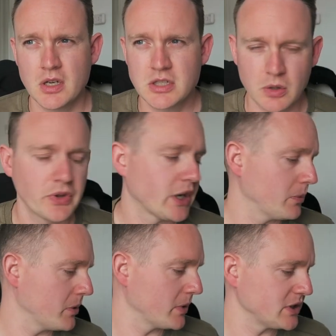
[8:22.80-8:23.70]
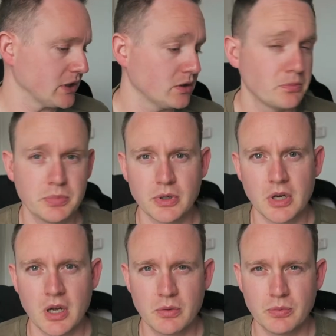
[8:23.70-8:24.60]
don't think it'll be a big deal,
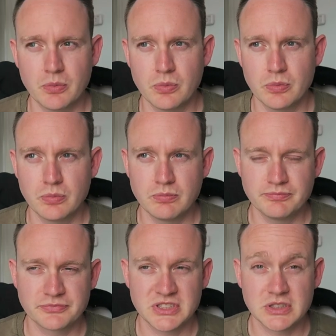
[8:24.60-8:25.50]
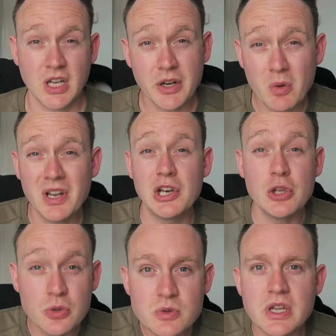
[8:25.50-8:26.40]
but I don't want to
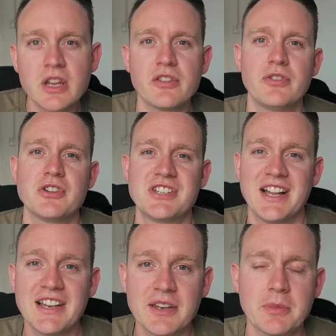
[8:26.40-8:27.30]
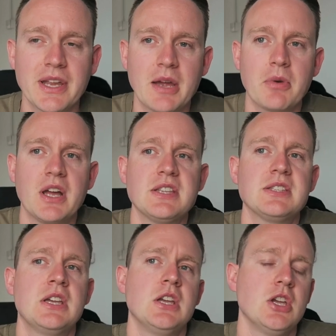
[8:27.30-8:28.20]
lose any of the functionality that my camera
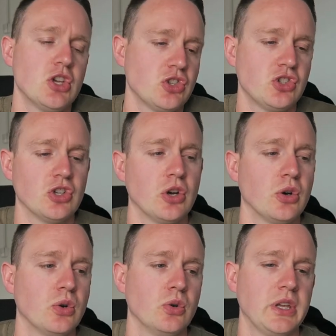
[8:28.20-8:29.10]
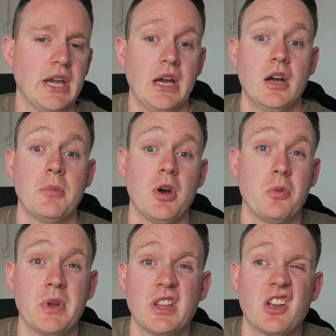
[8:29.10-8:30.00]
has. So yeah, I'm
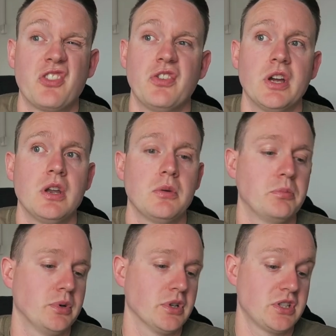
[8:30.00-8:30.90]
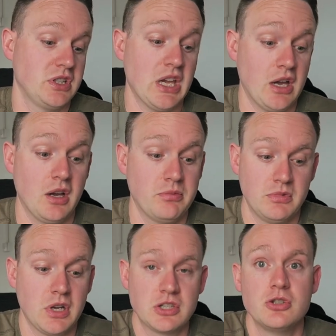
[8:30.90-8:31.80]
hoping that it's fine, but yeah, I'm
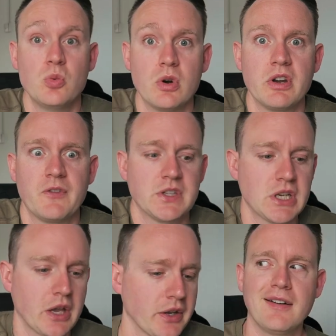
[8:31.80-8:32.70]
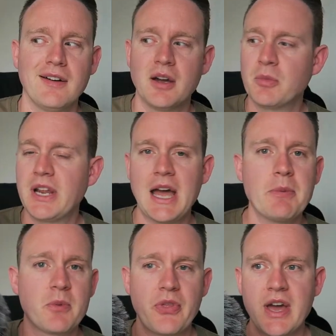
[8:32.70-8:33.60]
not too worried if it's not. I'm really
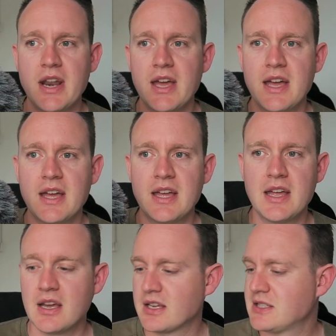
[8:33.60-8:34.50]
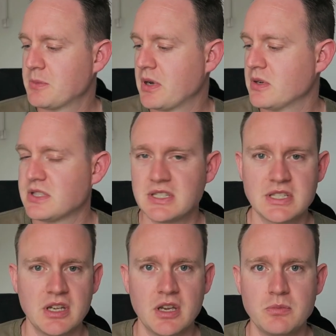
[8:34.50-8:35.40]
happy with that, and I suppose it's
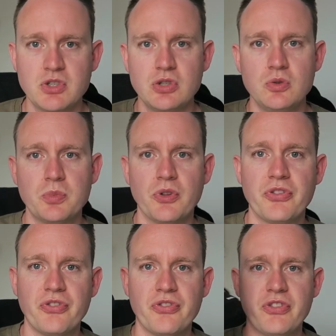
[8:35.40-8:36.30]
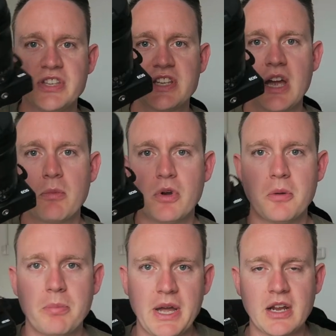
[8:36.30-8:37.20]
time to put this
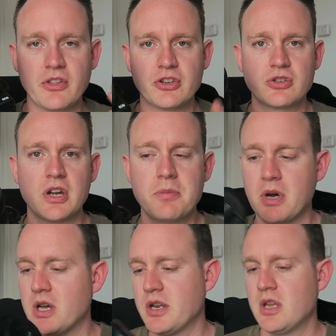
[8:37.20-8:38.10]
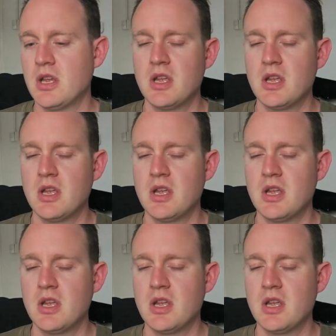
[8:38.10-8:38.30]
camera back on the tripod